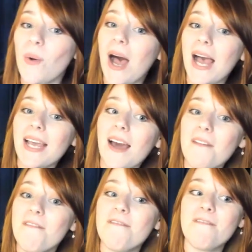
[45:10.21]

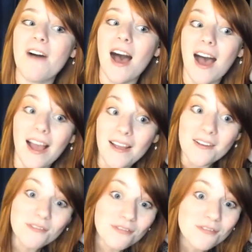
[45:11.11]
no. Um,
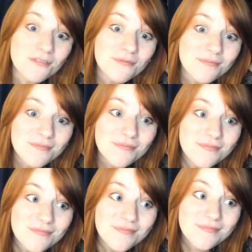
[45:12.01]
so I got
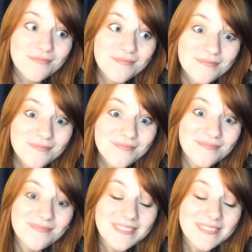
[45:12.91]
a five.